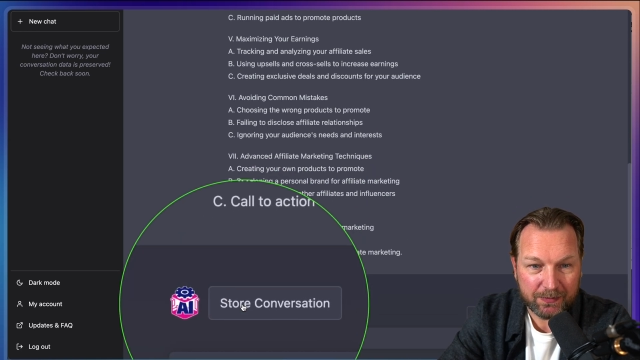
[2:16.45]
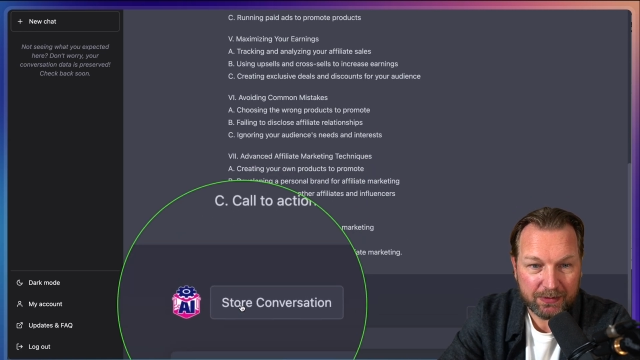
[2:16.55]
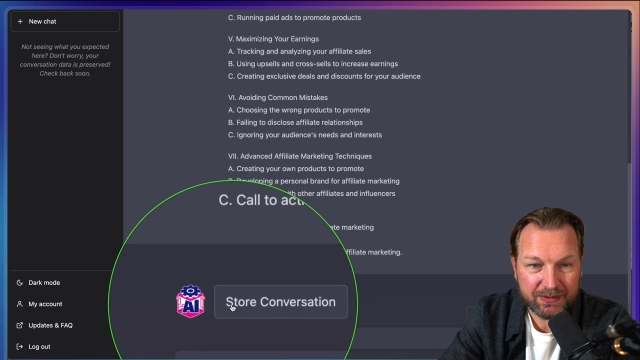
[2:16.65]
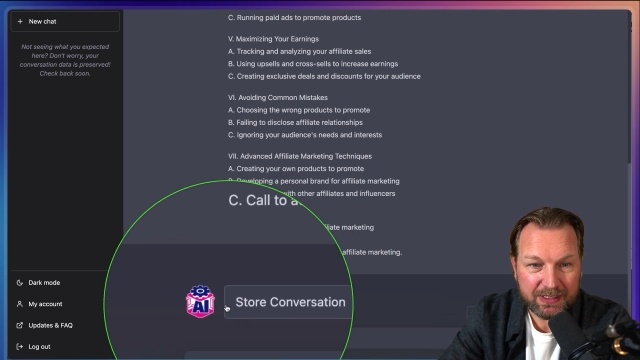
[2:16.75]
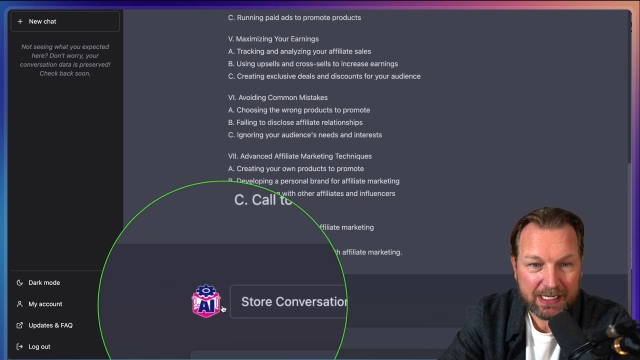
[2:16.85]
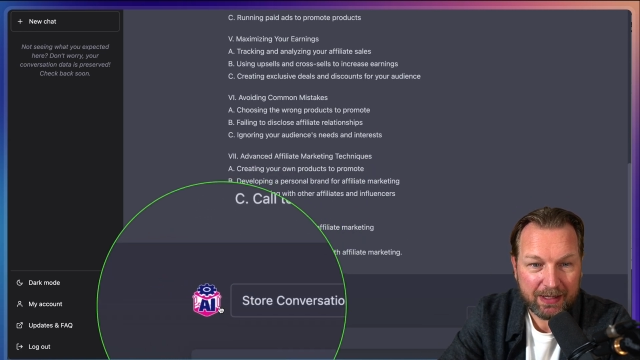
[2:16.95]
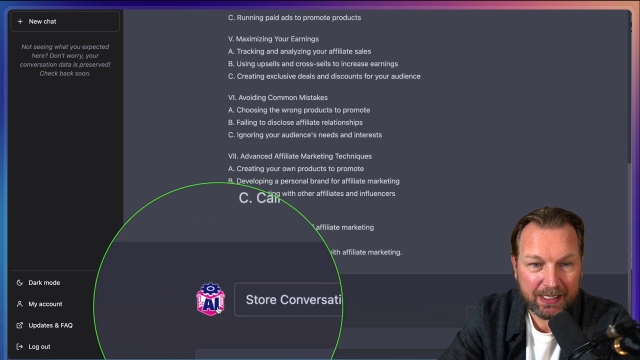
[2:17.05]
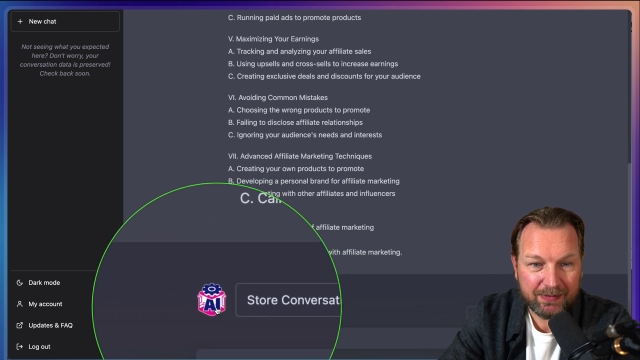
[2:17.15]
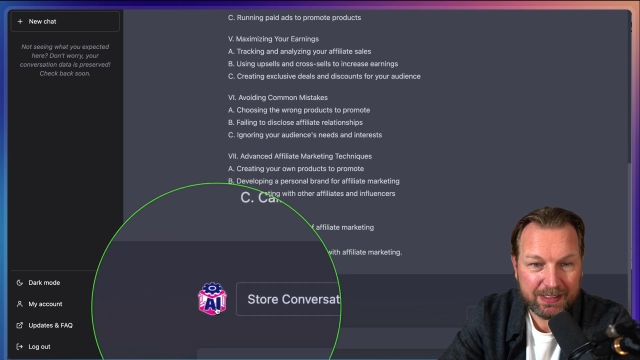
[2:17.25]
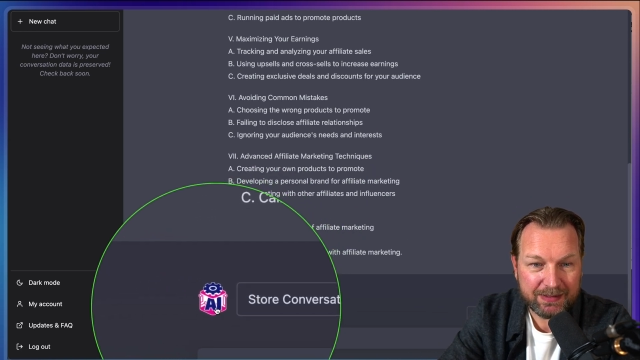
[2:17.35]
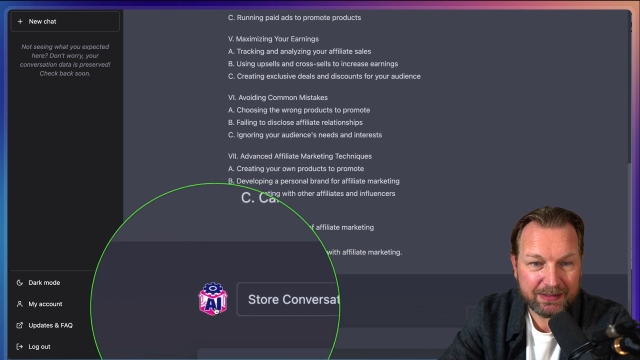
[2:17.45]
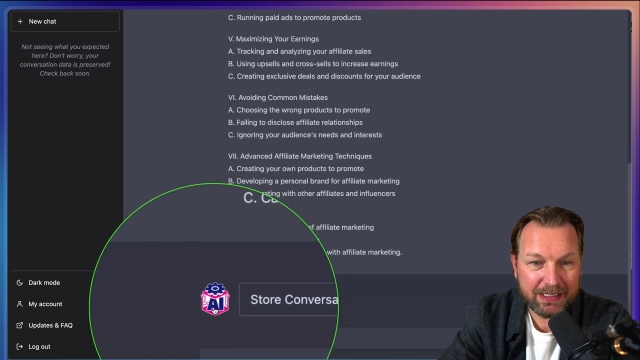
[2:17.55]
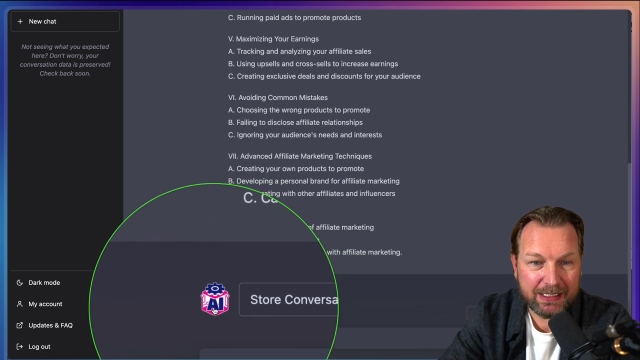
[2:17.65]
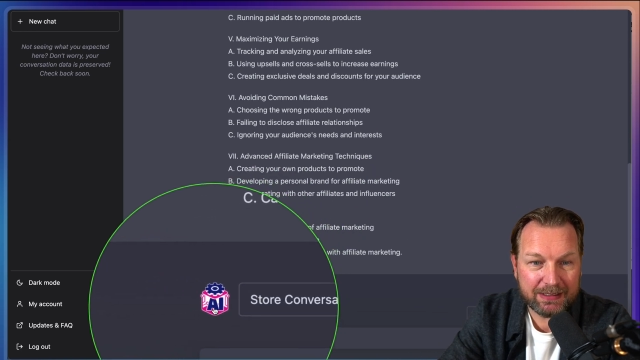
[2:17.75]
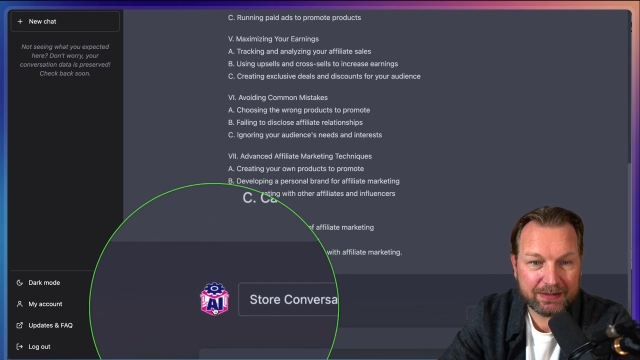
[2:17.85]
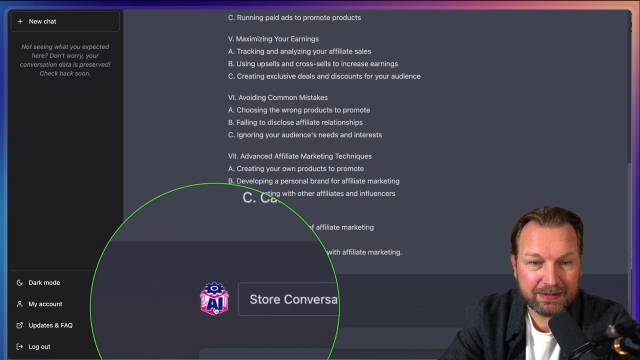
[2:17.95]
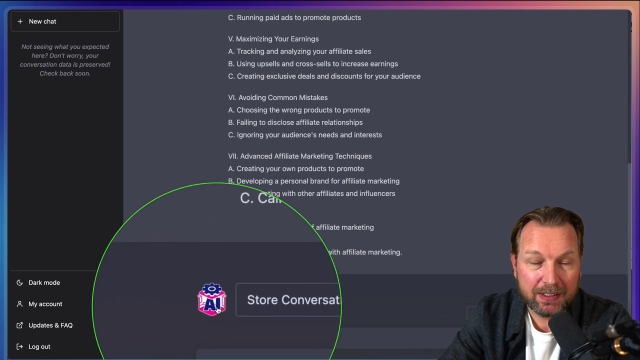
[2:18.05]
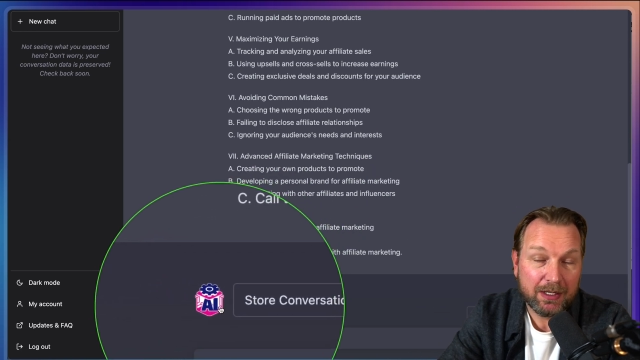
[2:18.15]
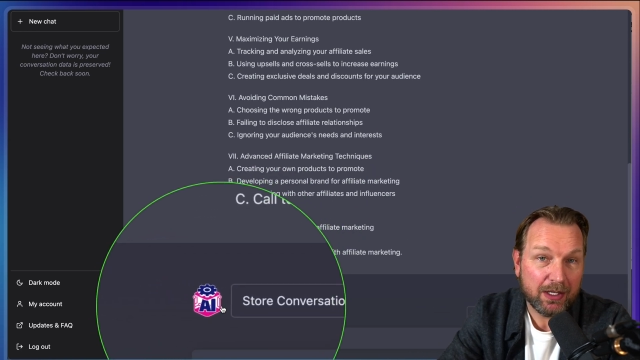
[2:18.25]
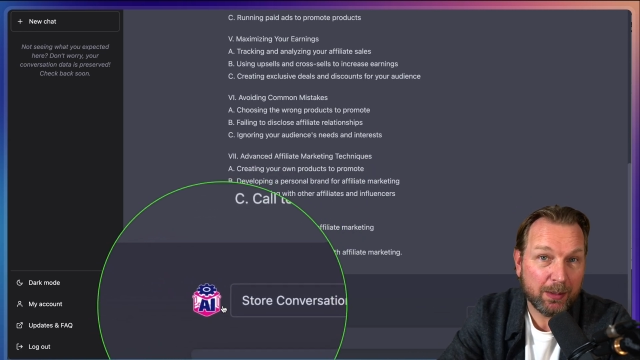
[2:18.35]
You see that? And this is
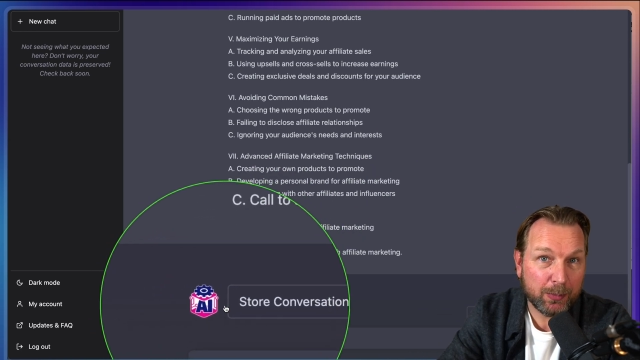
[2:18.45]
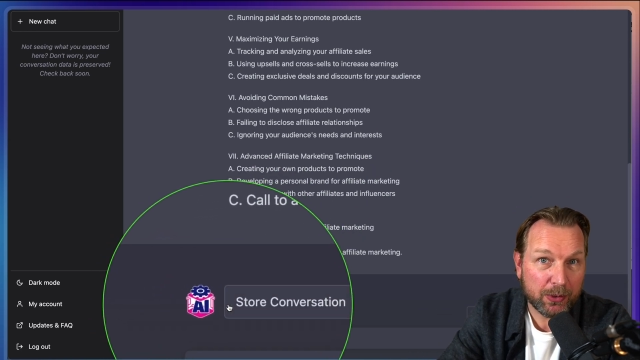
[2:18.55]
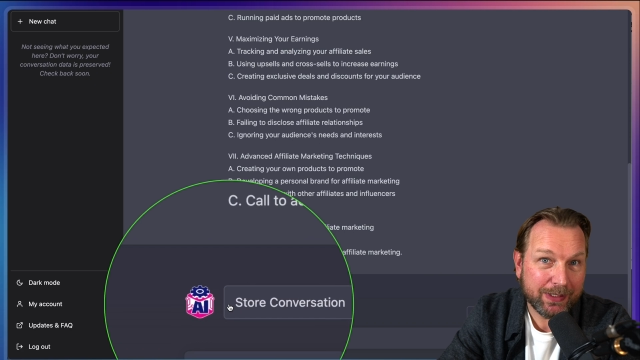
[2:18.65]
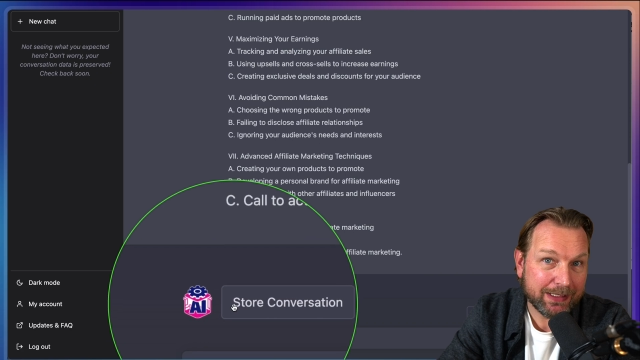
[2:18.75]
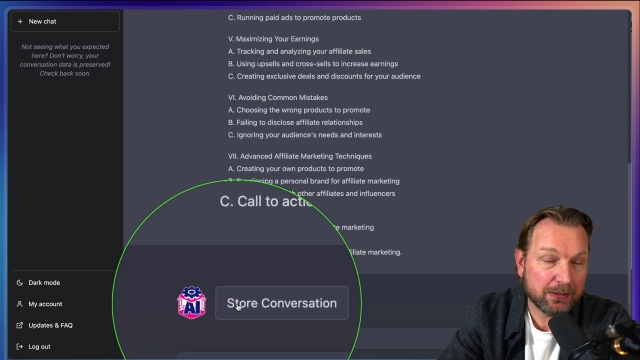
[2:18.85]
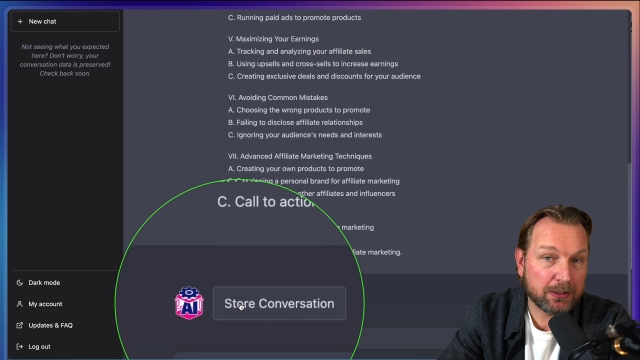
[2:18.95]
a plugin,